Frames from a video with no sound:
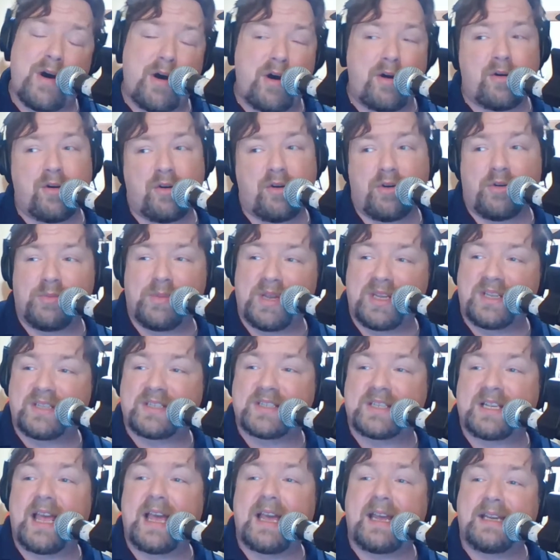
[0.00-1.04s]
home,
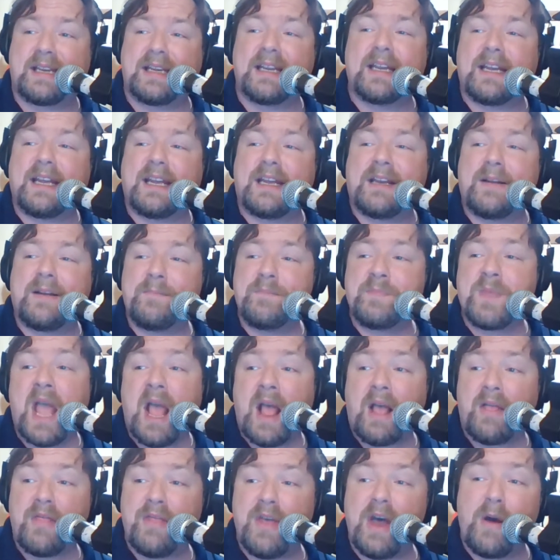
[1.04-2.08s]
it's late.
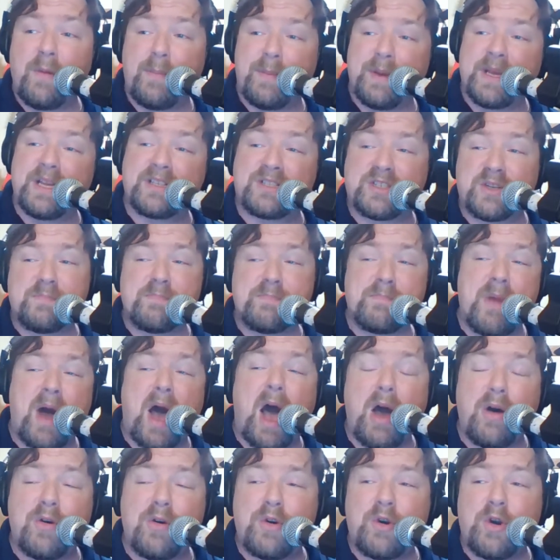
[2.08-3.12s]
There'll be
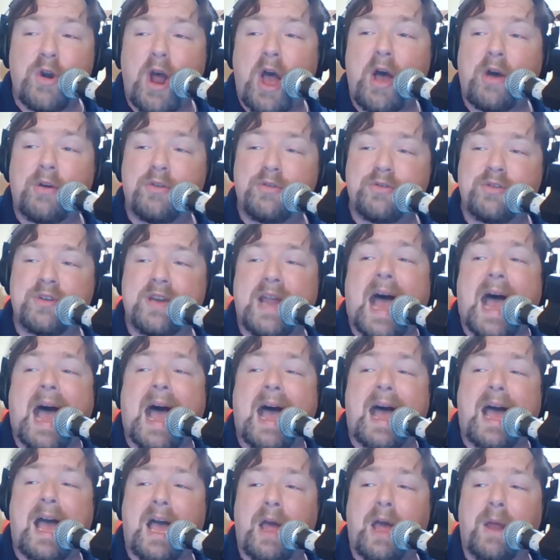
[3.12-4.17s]
tomorrow
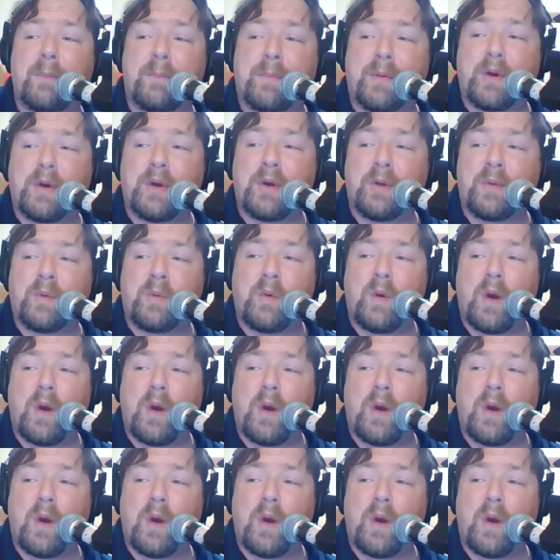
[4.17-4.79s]
night, but